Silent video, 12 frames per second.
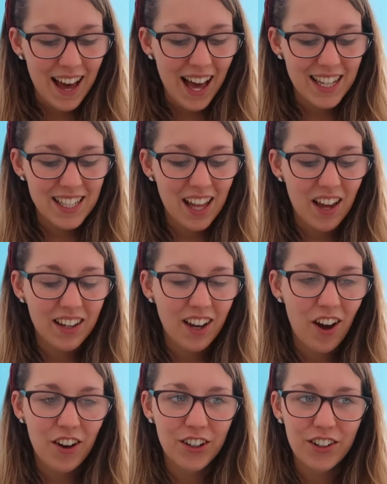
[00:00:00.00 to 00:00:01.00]
And like
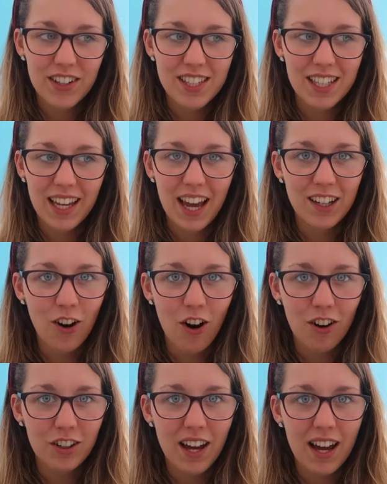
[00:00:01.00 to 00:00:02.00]
her and Chris are getting
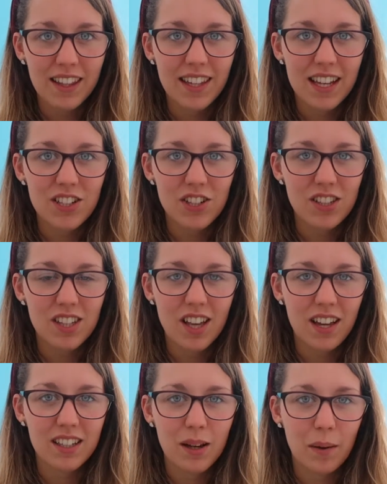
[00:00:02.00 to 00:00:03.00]
on and they're just
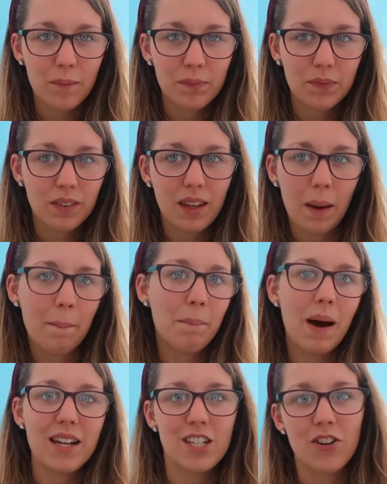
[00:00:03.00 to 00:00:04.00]
like
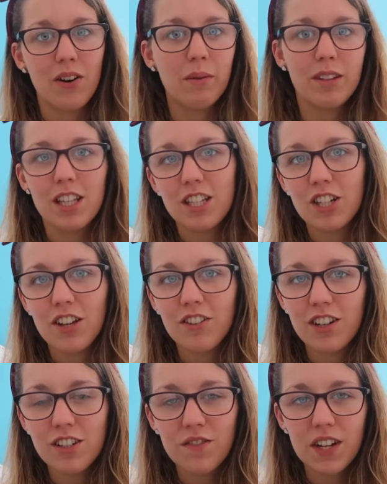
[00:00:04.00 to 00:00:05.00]
bantering with each other
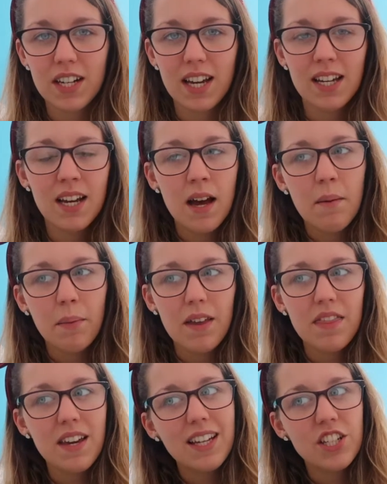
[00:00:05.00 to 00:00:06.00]
and it's funny. But
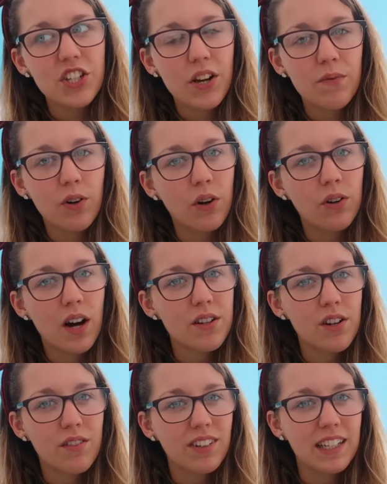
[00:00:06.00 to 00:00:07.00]
I think in general, I
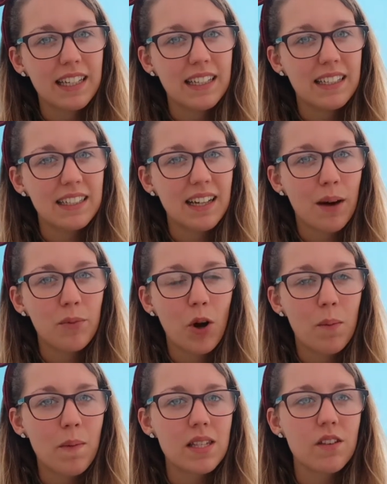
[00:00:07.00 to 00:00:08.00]
don't really, I'm
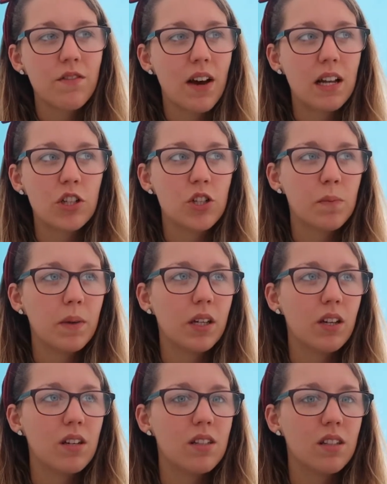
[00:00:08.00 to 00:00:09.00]
not a massive fan just
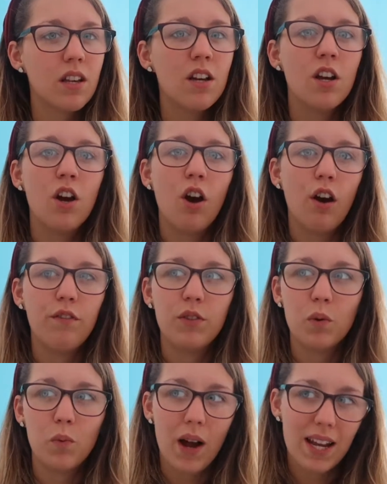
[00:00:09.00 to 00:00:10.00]
because of
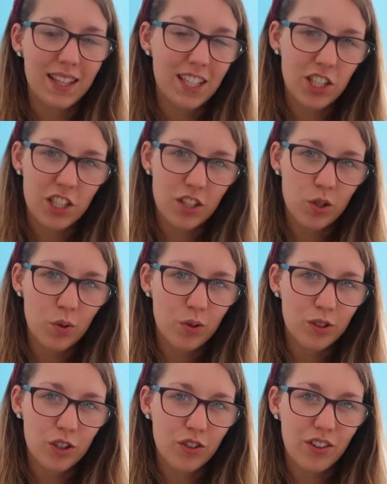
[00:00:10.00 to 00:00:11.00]
the way that she
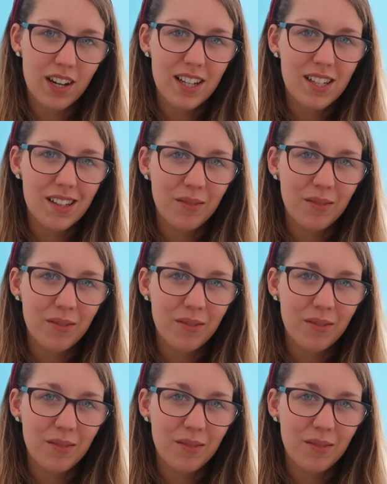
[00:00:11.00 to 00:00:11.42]
talked to Chris